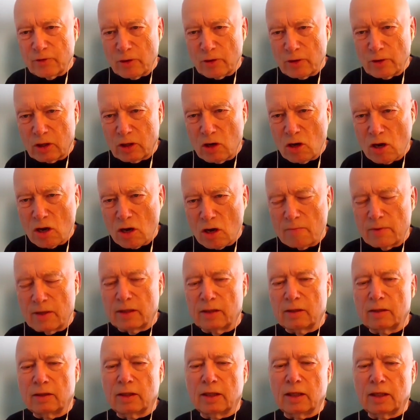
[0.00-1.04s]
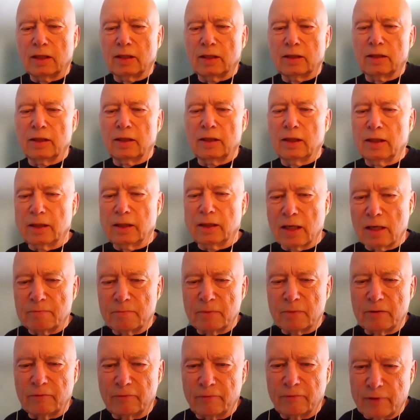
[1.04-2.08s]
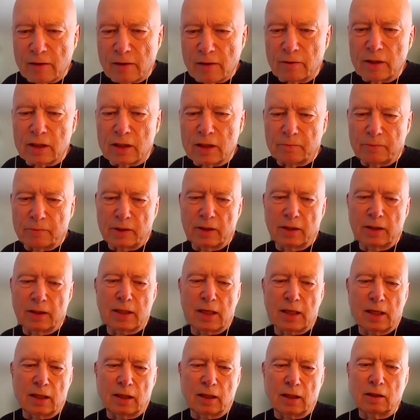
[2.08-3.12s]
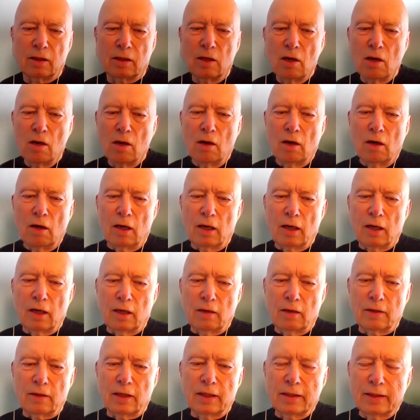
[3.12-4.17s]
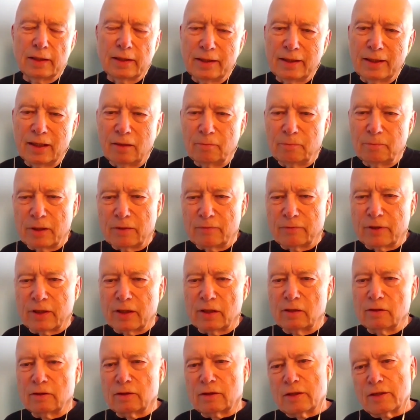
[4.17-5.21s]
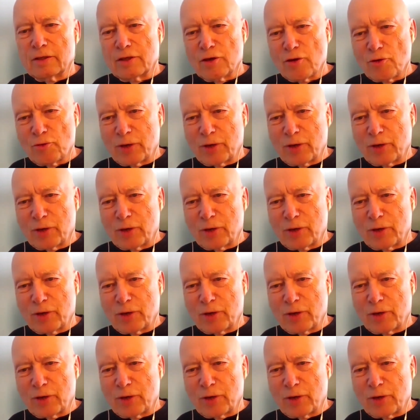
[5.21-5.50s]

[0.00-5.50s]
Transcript: very common and can be very debilitating. A little bit of guilt is